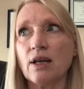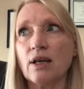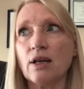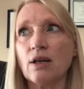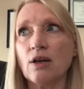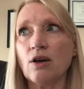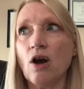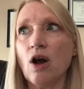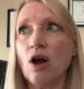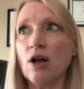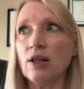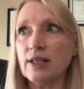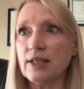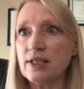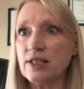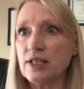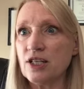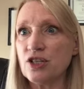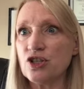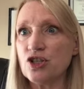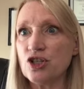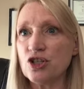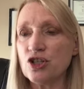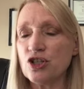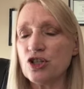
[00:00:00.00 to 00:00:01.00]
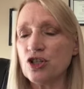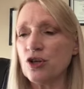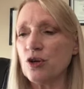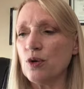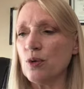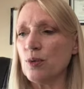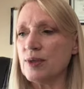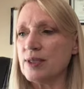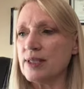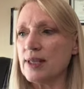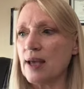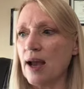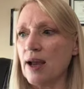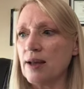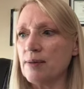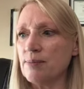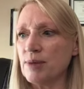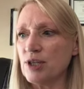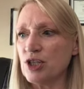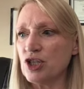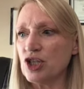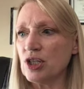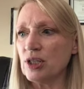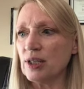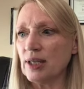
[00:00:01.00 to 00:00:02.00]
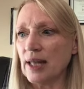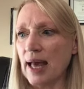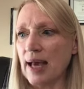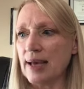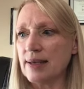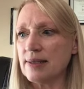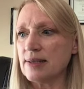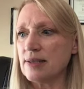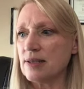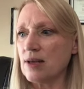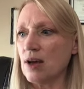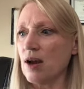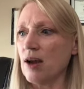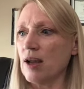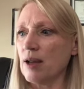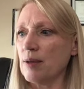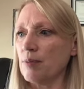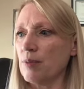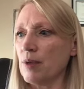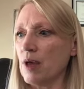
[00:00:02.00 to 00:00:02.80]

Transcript: call attention to was I'd mentioned last time